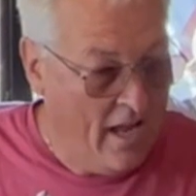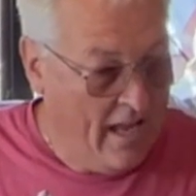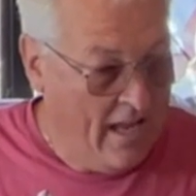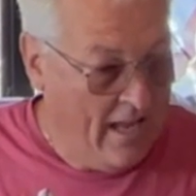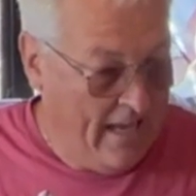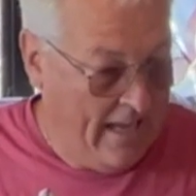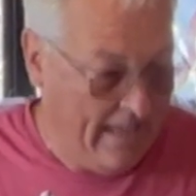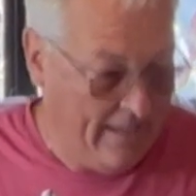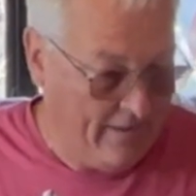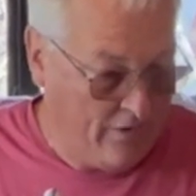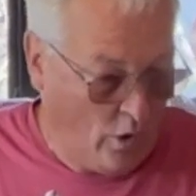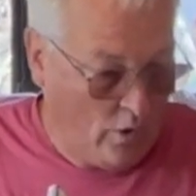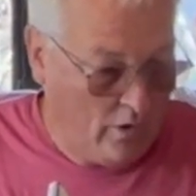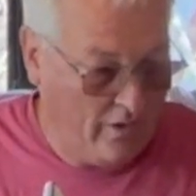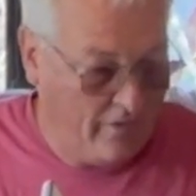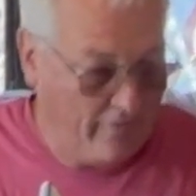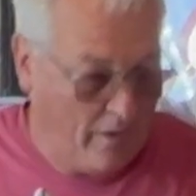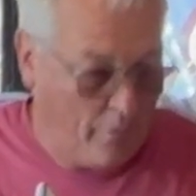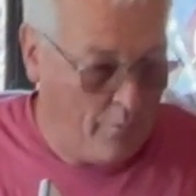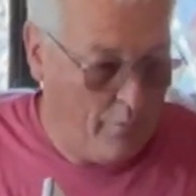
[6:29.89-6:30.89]
it told
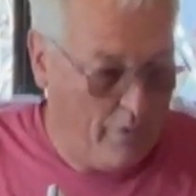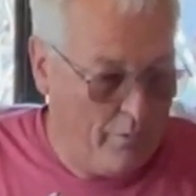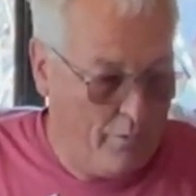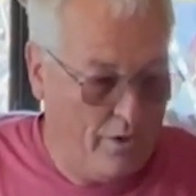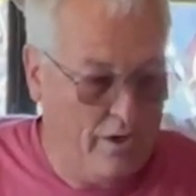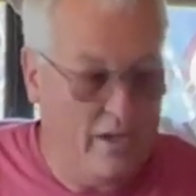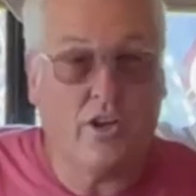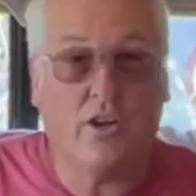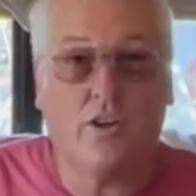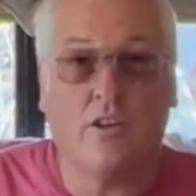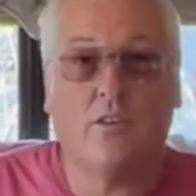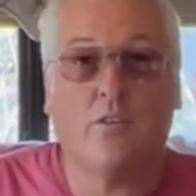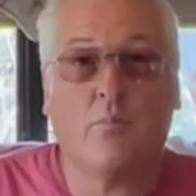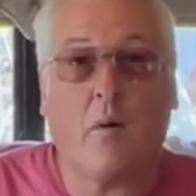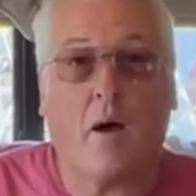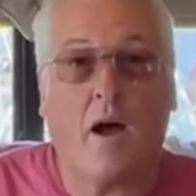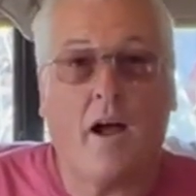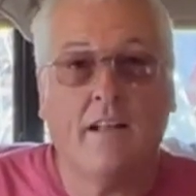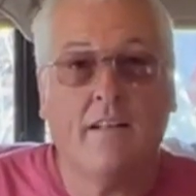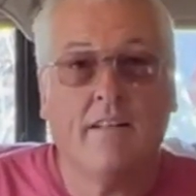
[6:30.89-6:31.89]
us that we were in a good
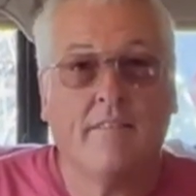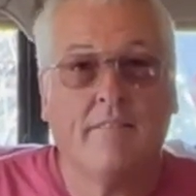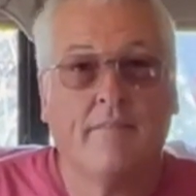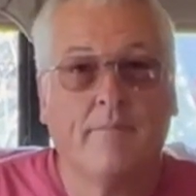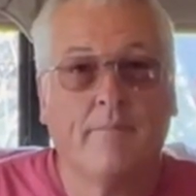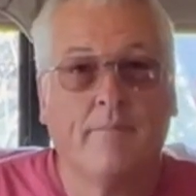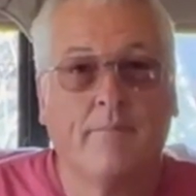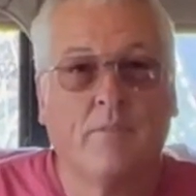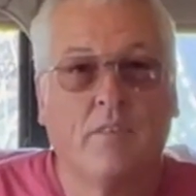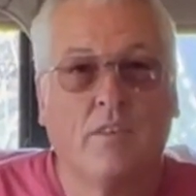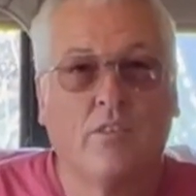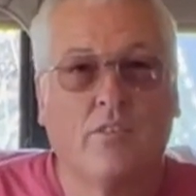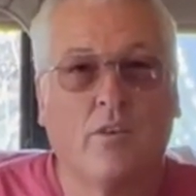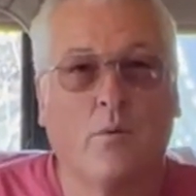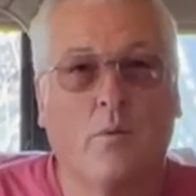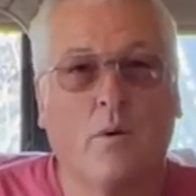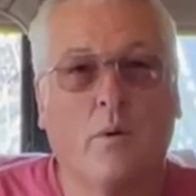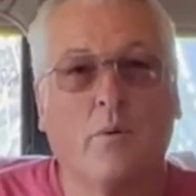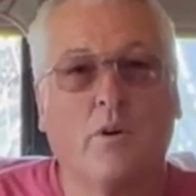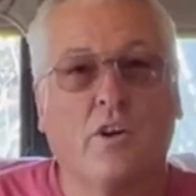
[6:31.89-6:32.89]
spot. So
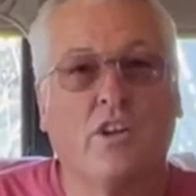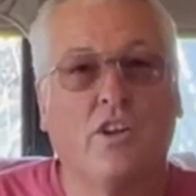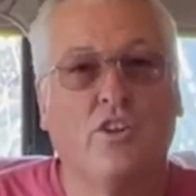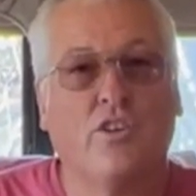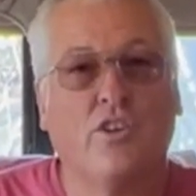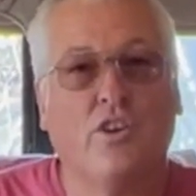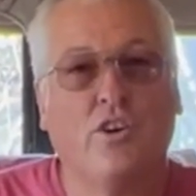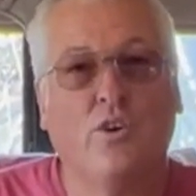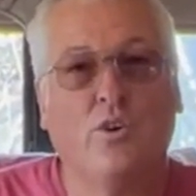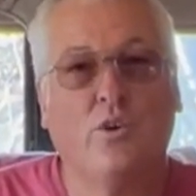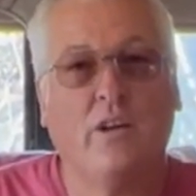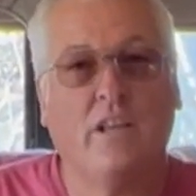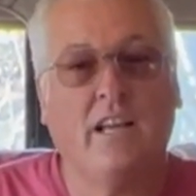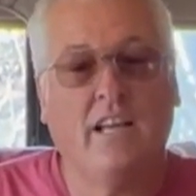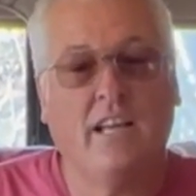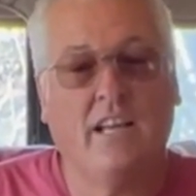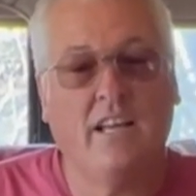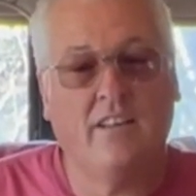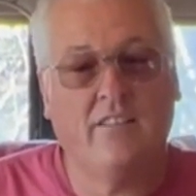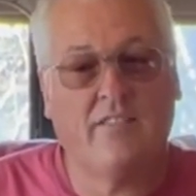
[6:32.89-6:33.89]
what we're going to do
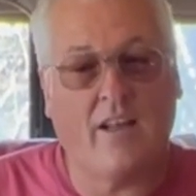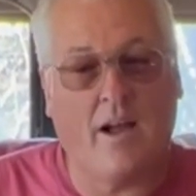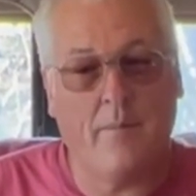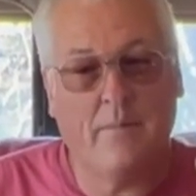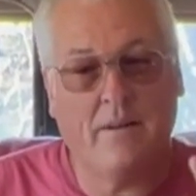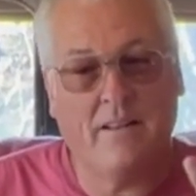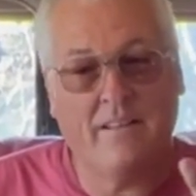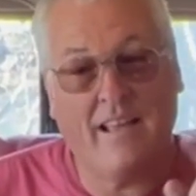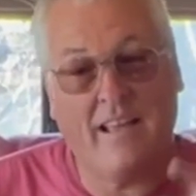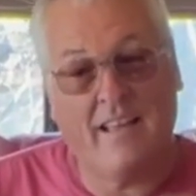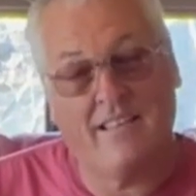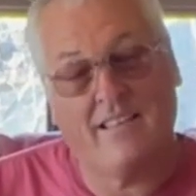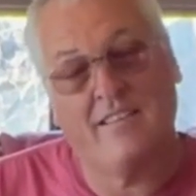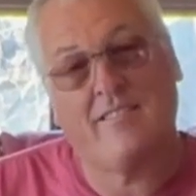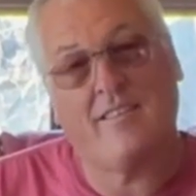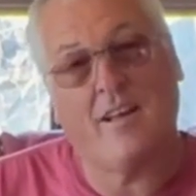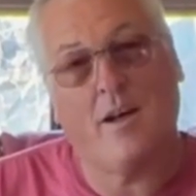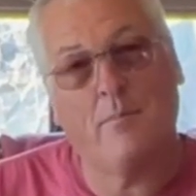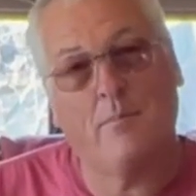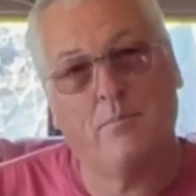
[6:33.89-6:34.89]
is I'm going to take this
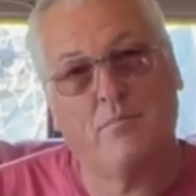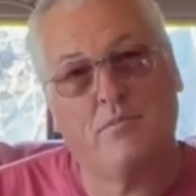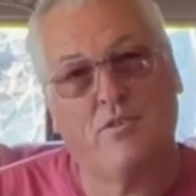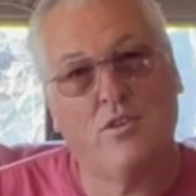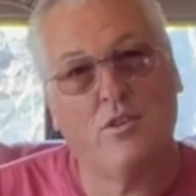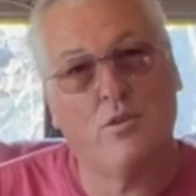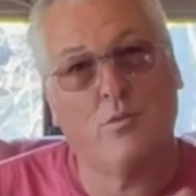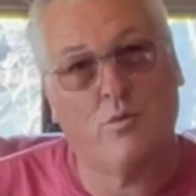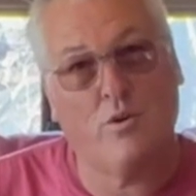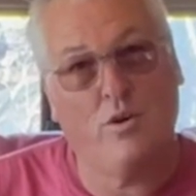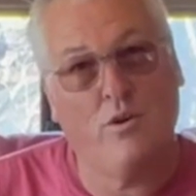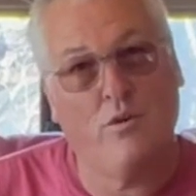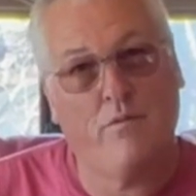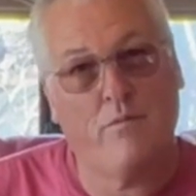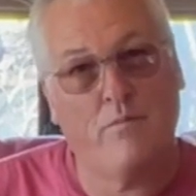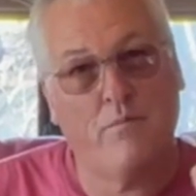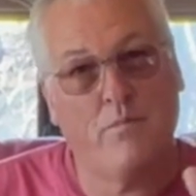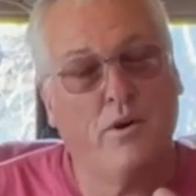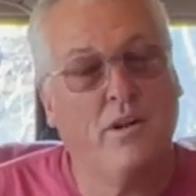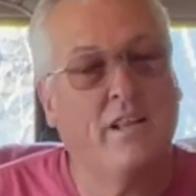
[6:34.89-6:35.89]
up to the roof,
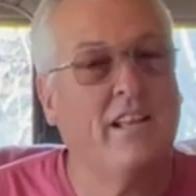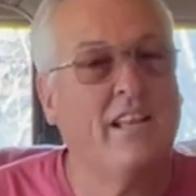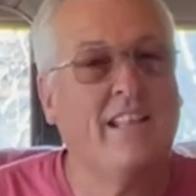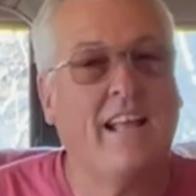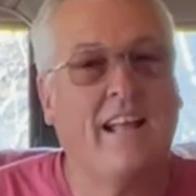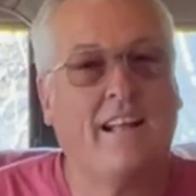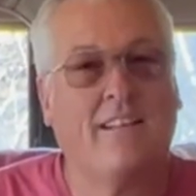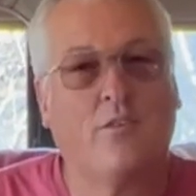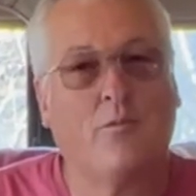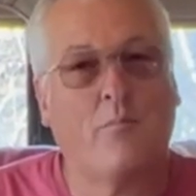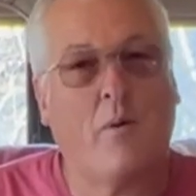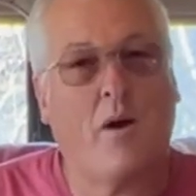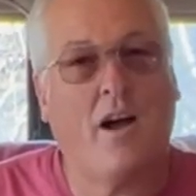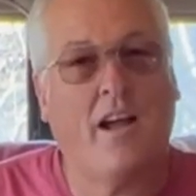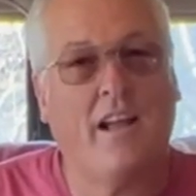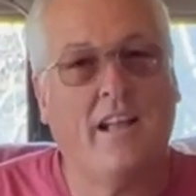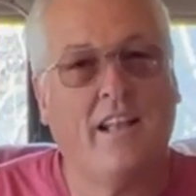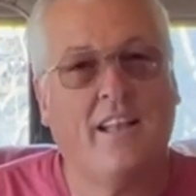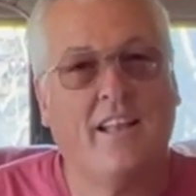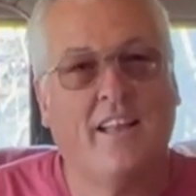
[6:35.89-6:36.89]
put it in that
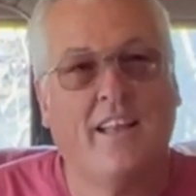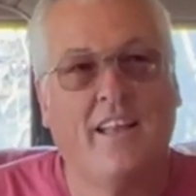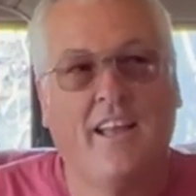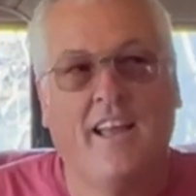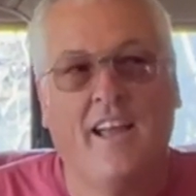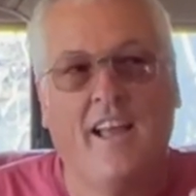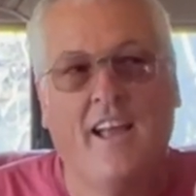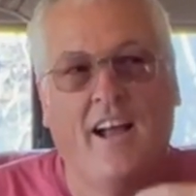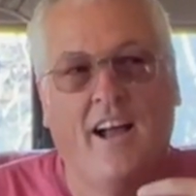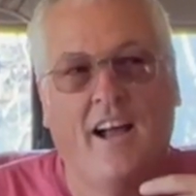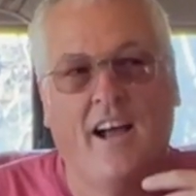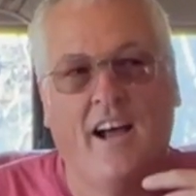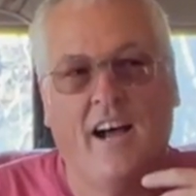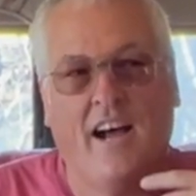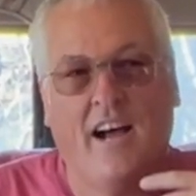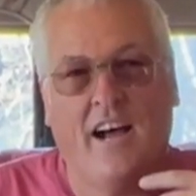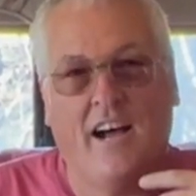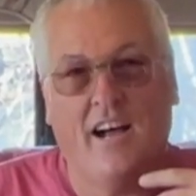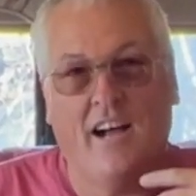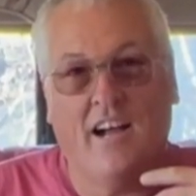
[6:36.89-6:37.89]
spot,
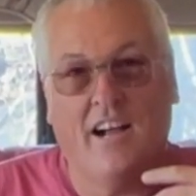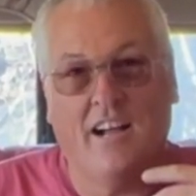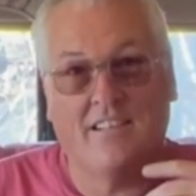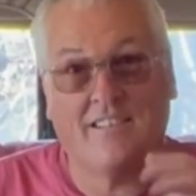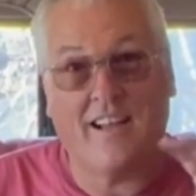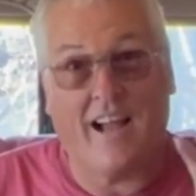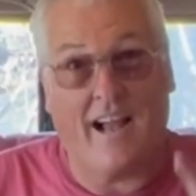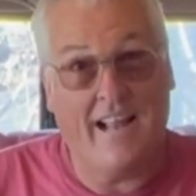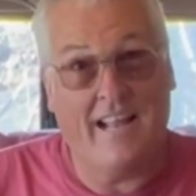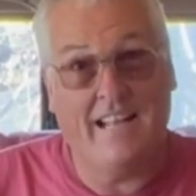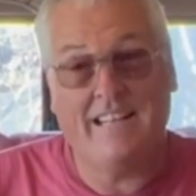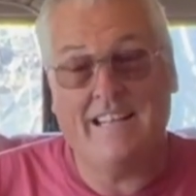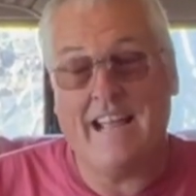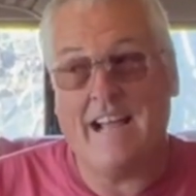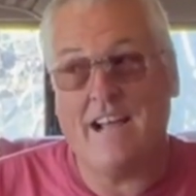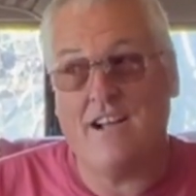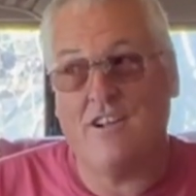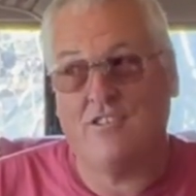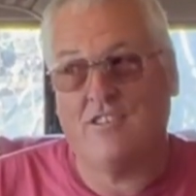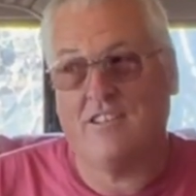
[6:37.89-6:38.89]
tie it
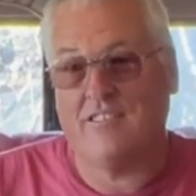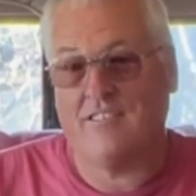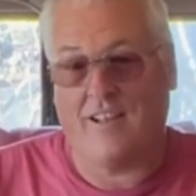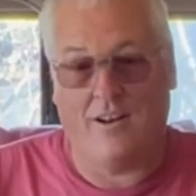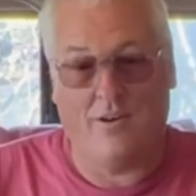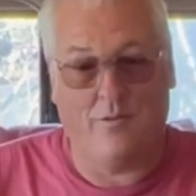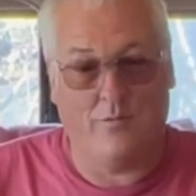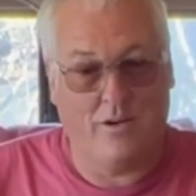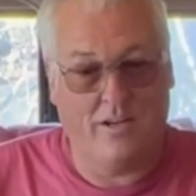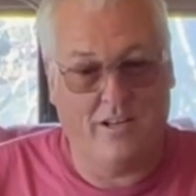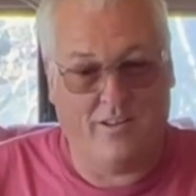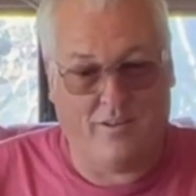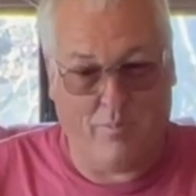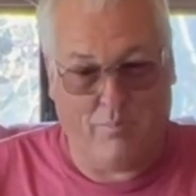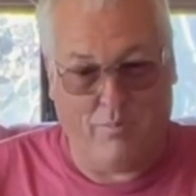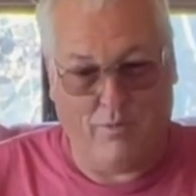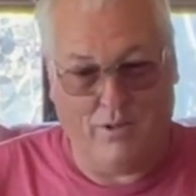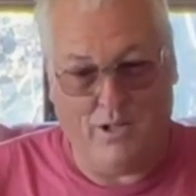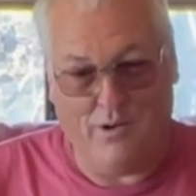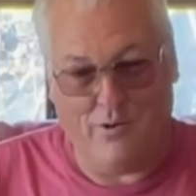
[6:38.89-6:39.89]
down because I don't want it to
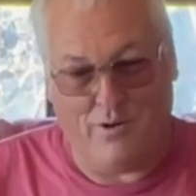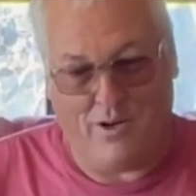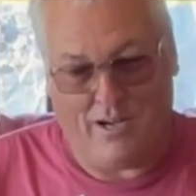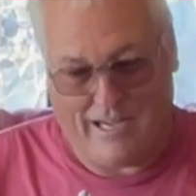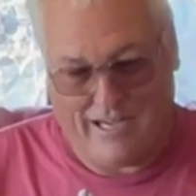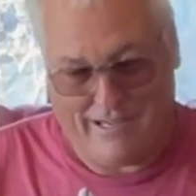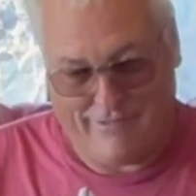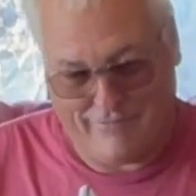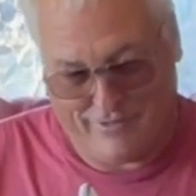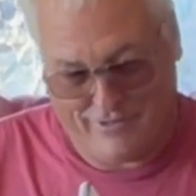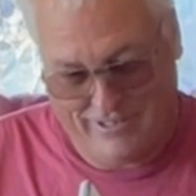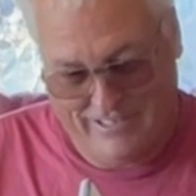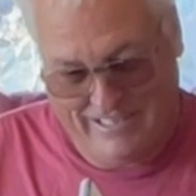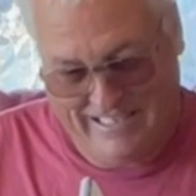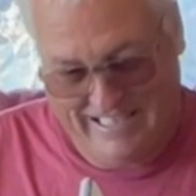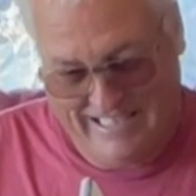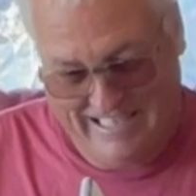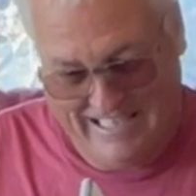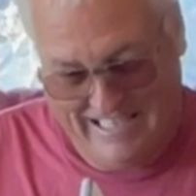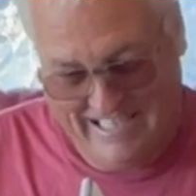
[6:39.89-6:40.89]
blow off or
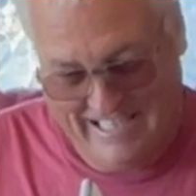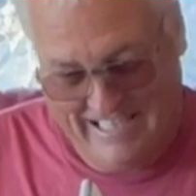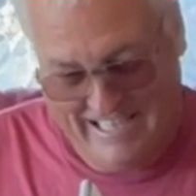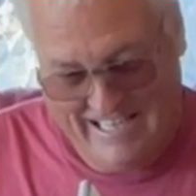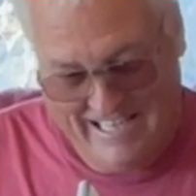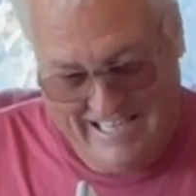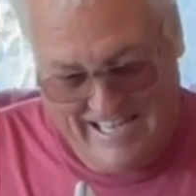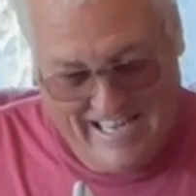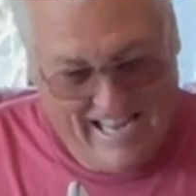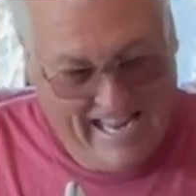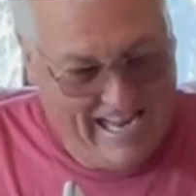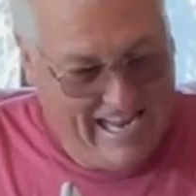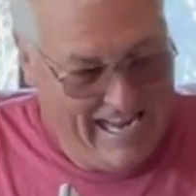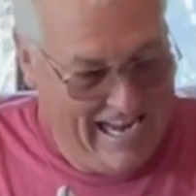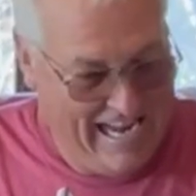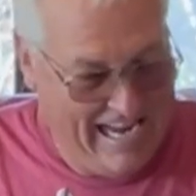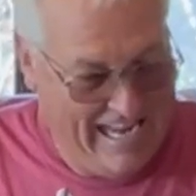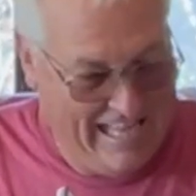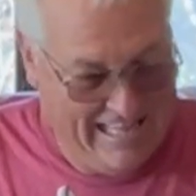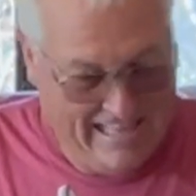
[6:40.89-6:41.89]
anything. And